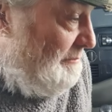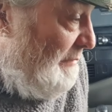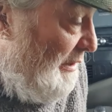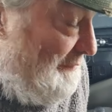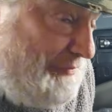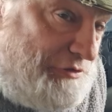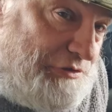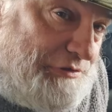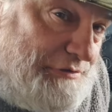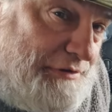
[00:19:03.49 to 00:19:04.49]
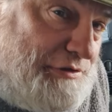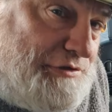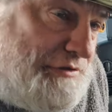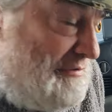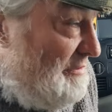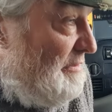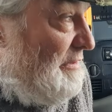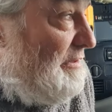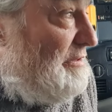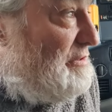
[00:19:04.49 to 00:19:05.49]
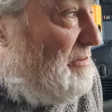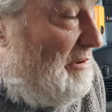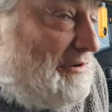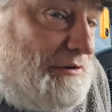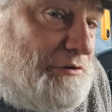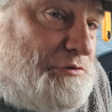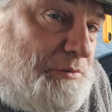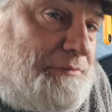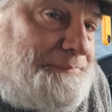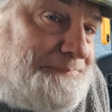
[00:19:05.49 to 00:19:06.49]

Murphy's is quite a nice one.